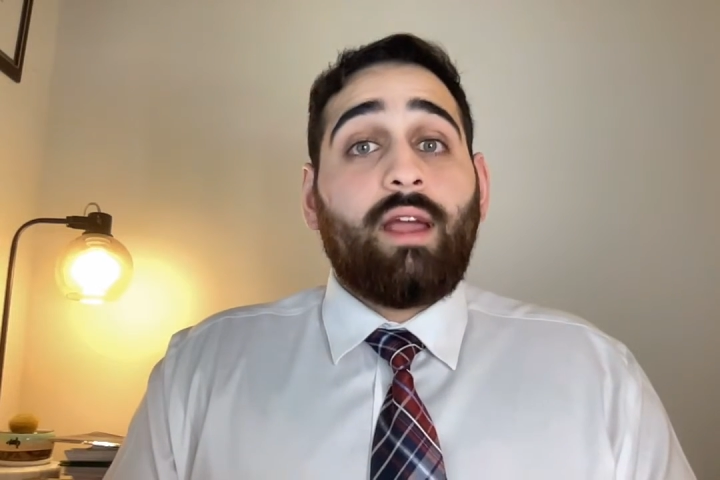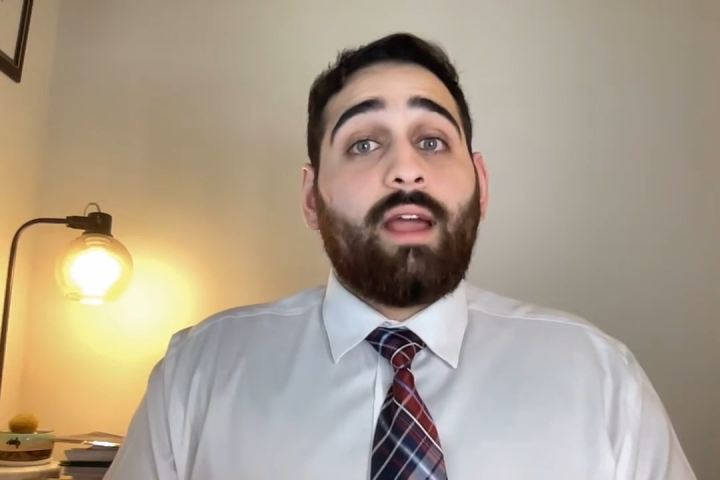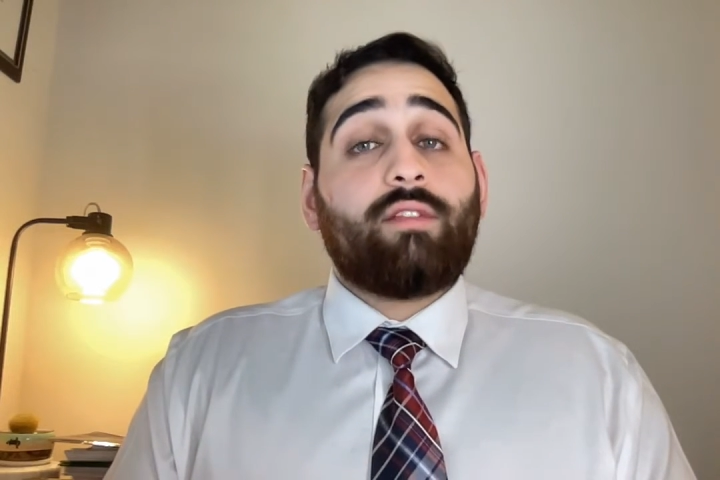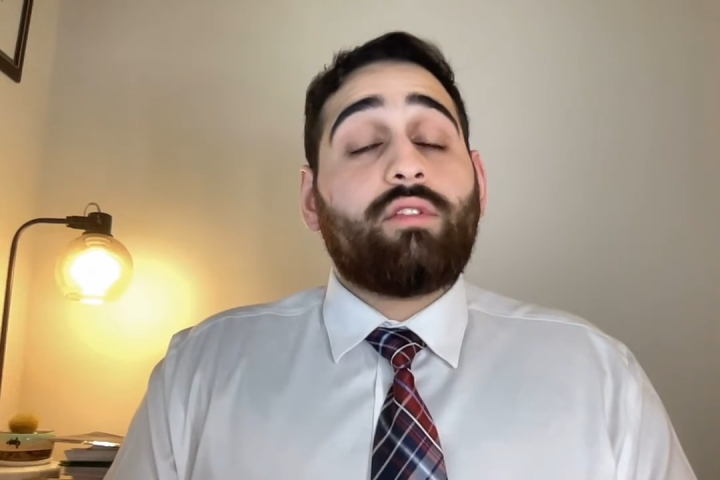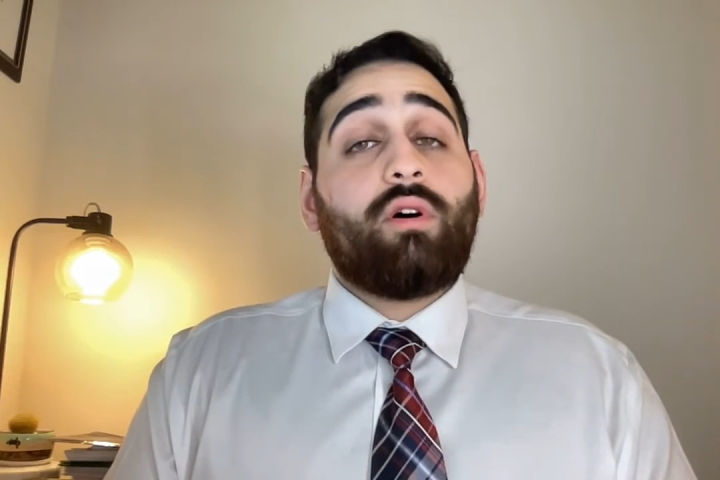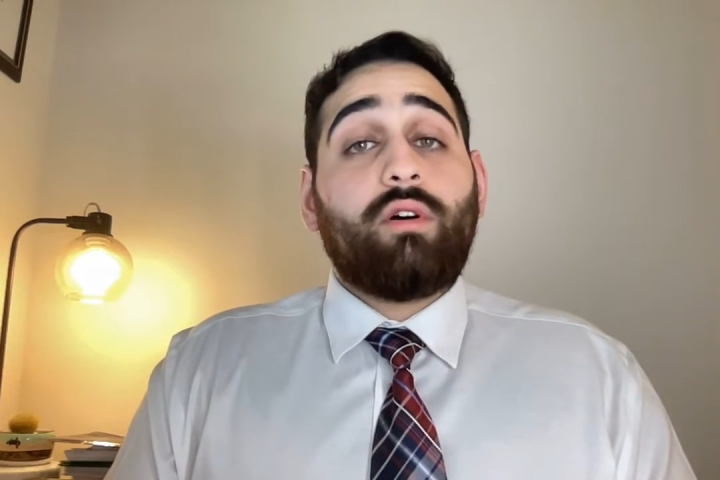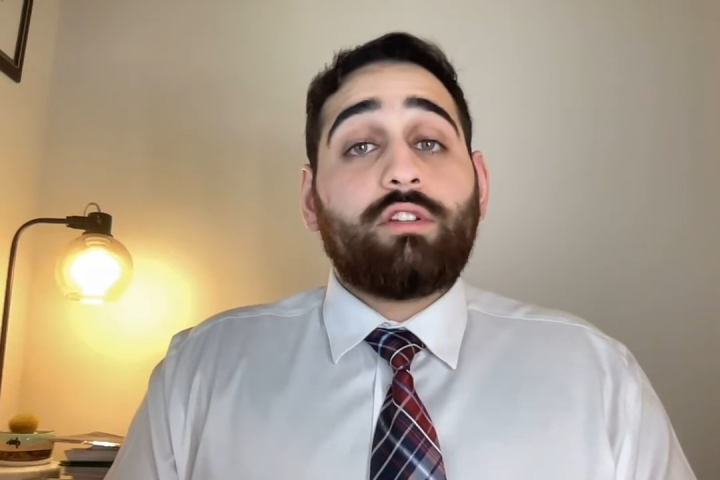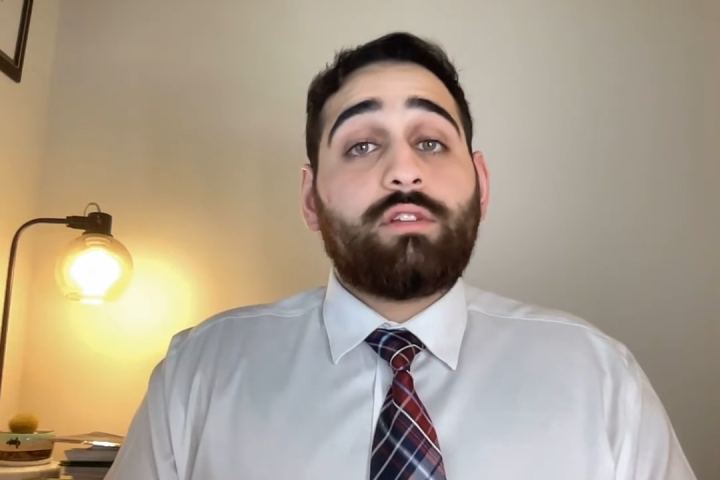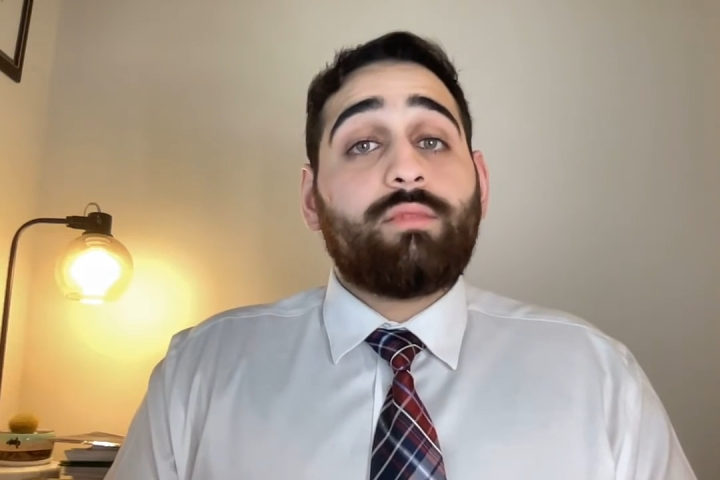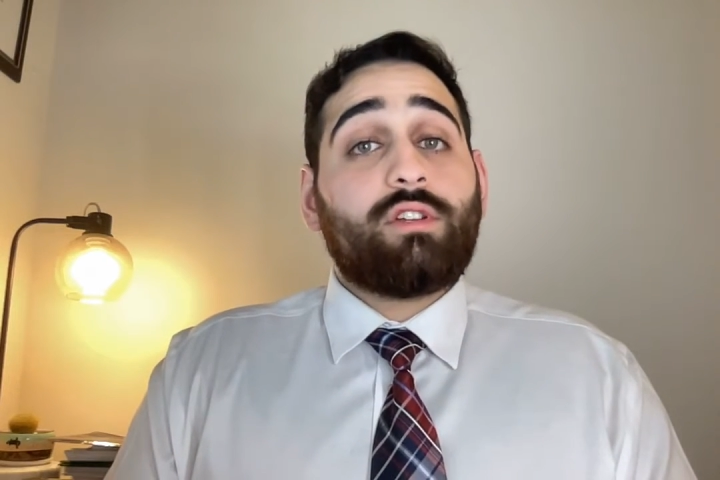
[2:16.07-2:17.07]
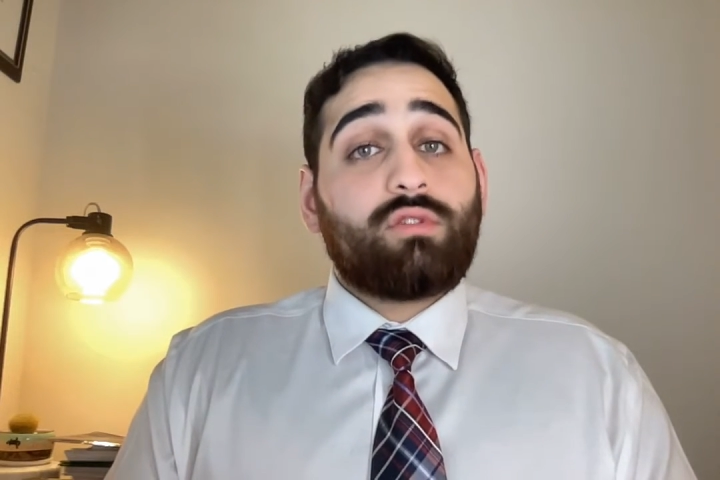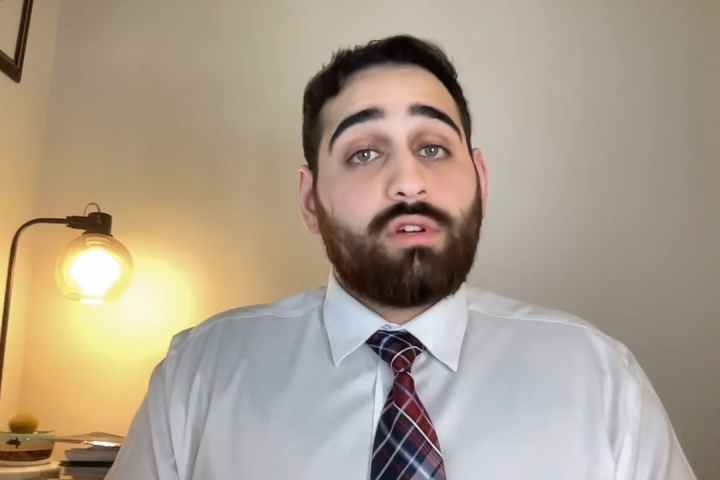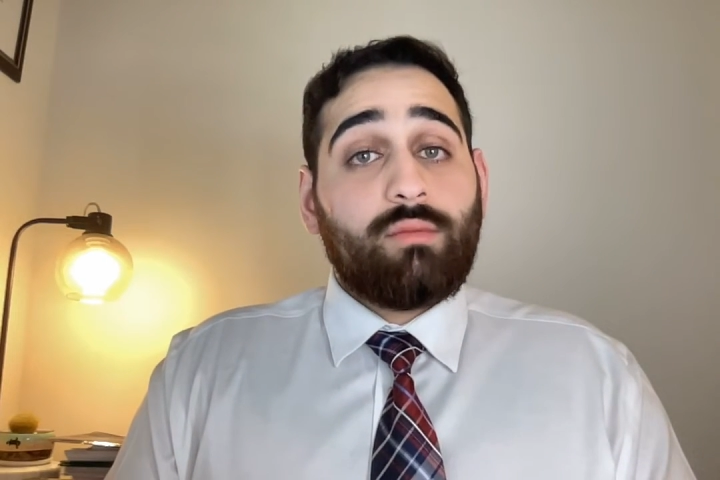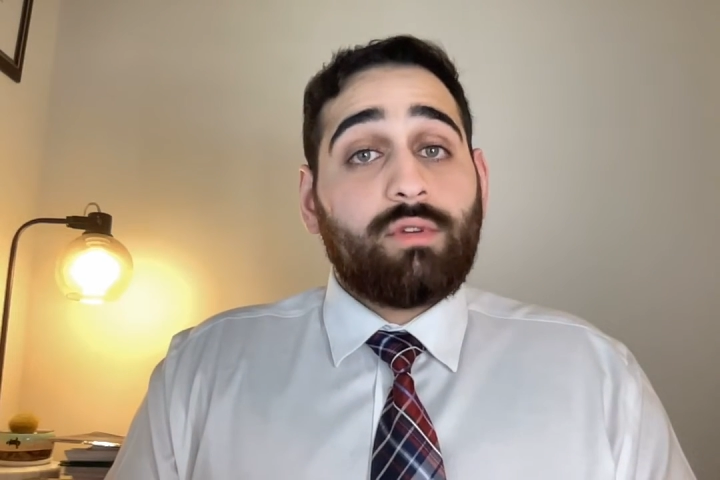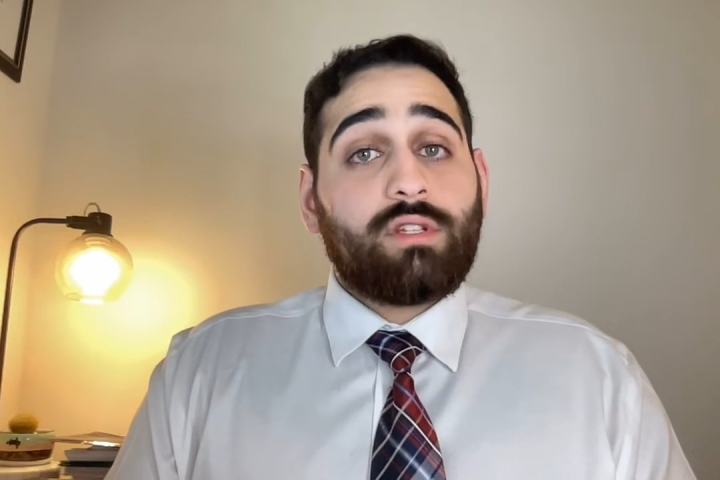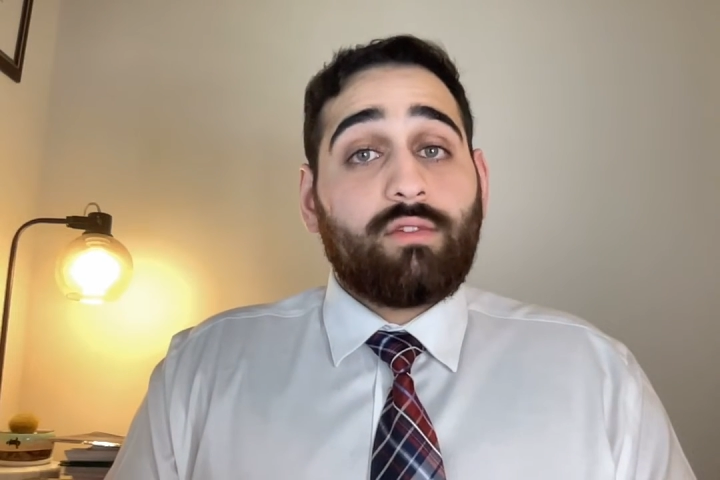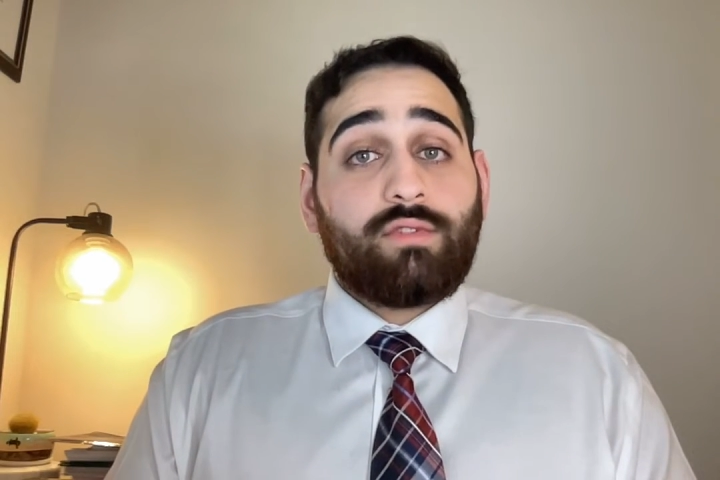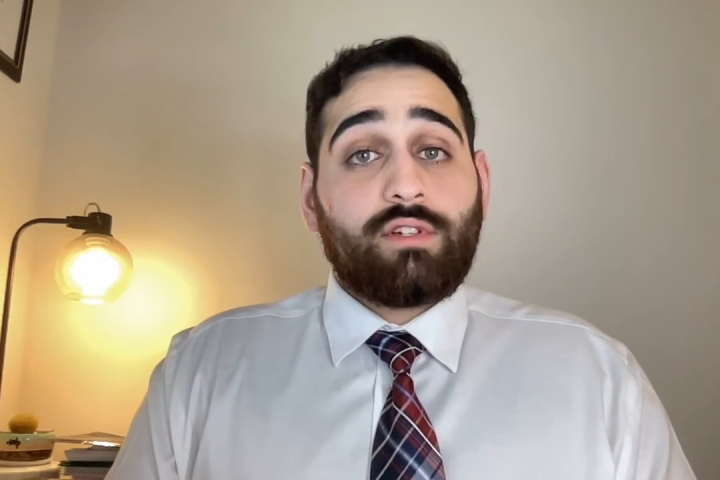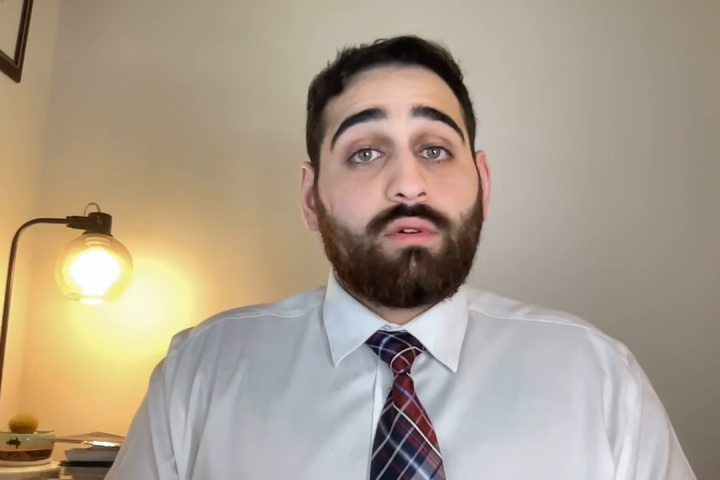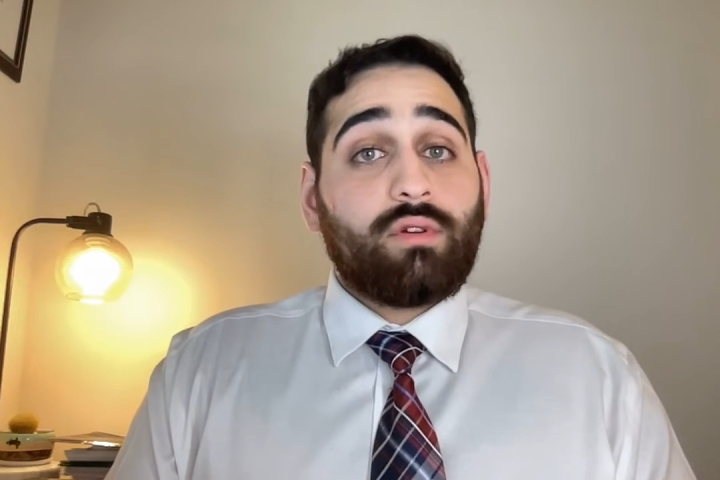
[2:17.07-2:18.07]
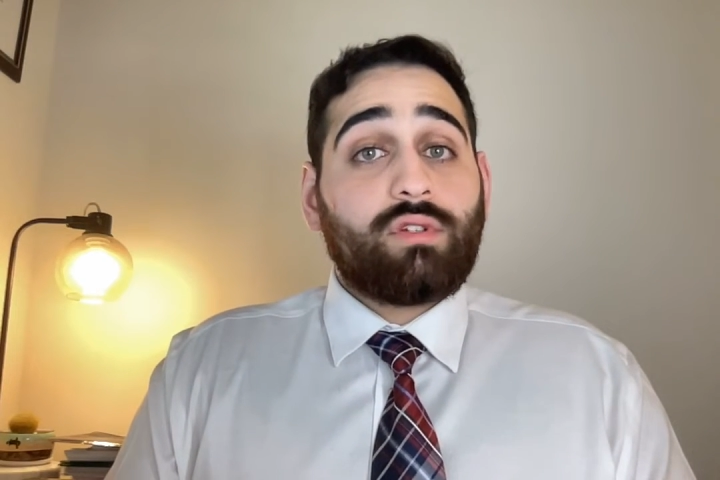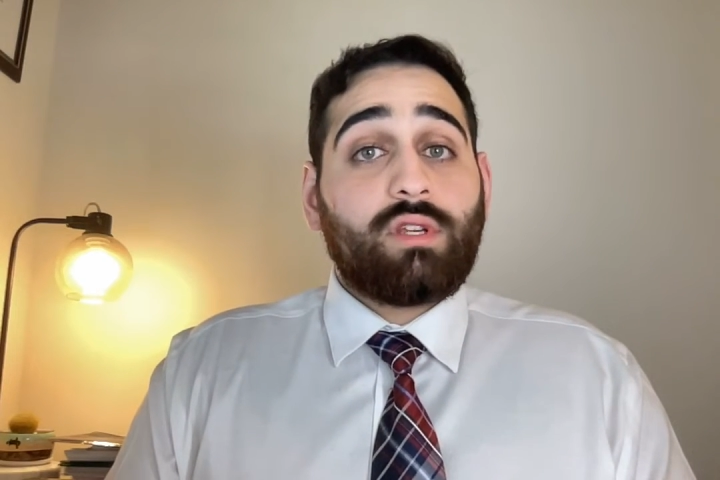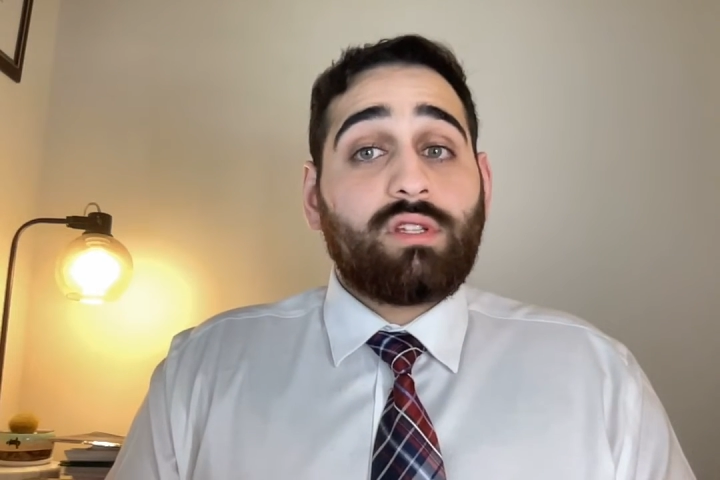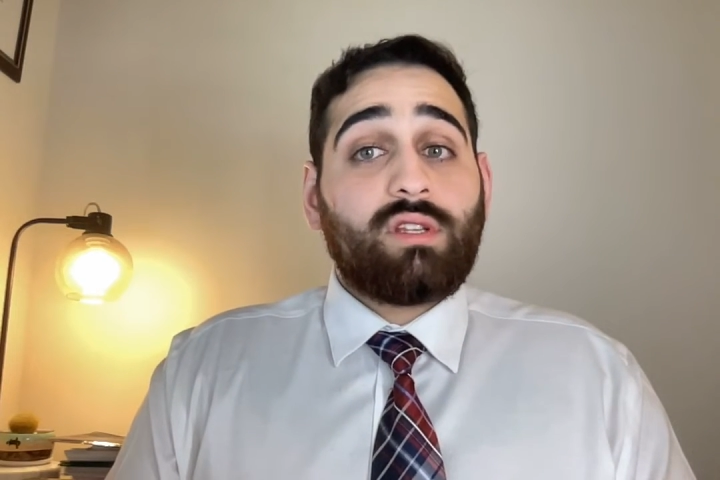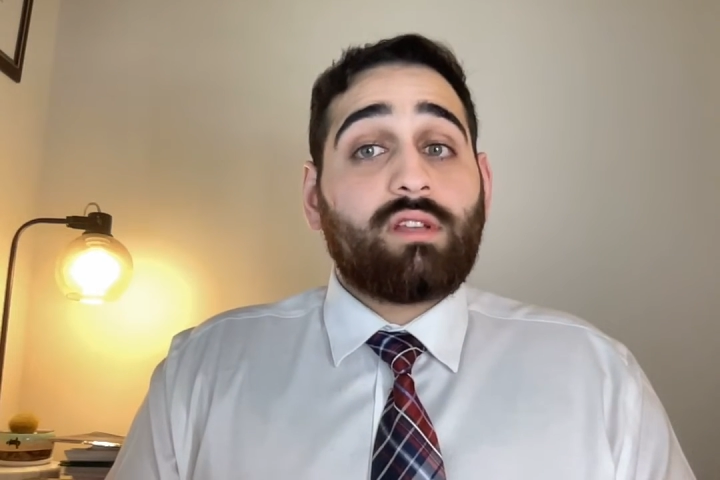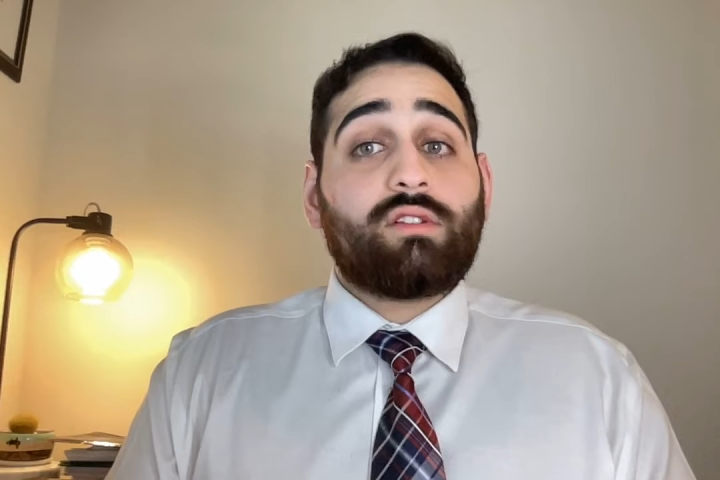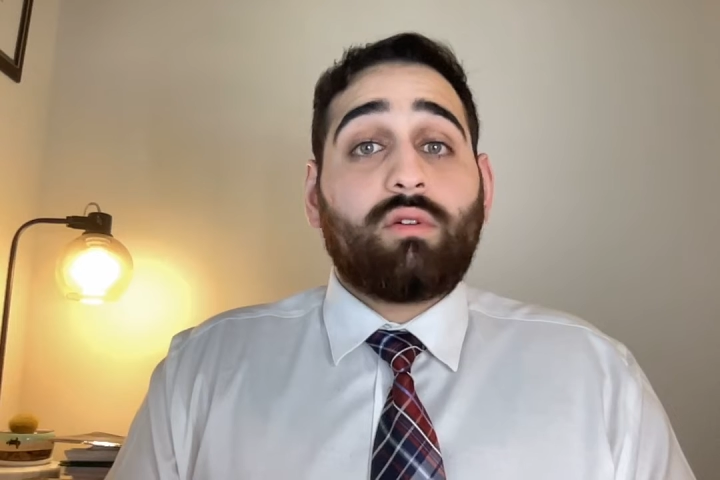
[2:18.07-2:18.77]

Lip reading: And the ultimate treatment of cirrhosis is